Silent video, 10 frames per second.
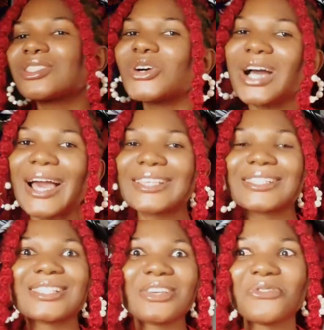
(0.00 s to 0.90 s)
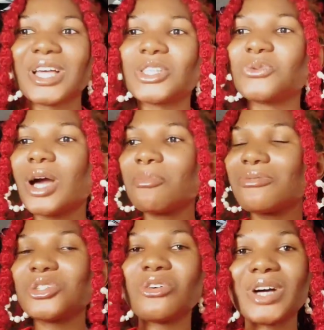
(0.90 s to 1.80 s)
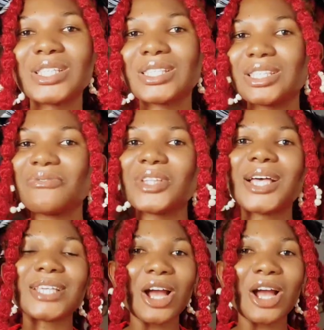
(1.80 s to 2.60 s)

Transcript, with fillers: So guys, stiffeners, we are moving over to stiffeners.